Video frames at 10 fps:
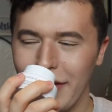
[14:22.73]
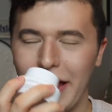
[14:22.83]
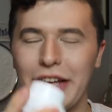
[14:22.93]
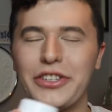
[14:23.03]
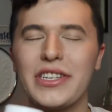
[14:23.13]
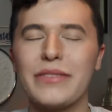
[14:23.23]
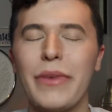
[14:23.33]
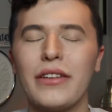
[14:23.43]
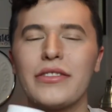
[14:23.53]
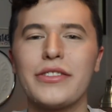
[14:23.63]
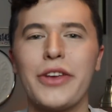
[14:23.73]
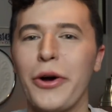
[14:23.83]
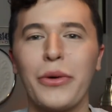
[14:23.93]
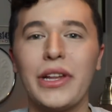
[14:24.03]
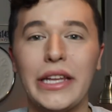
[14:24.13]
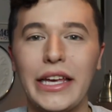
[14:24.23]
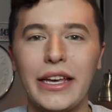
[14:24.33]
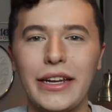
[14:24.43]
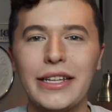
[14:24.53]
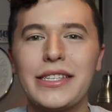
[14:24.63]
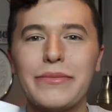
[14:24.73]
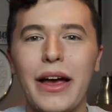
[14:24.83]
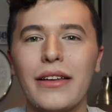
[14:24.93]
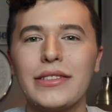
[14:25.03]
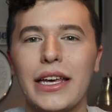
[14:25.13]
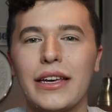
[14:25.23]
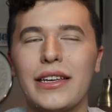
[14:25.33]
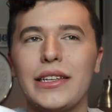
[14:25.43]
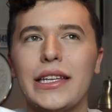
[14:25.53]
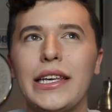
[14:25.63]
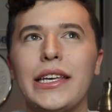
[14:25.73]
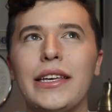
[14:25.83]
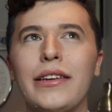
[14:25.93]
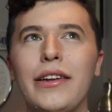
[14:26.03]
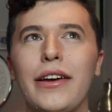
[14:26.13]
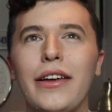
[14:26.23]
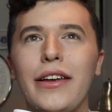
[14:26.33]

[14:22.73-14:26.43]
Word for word: It just smells so clean. It smells like clean,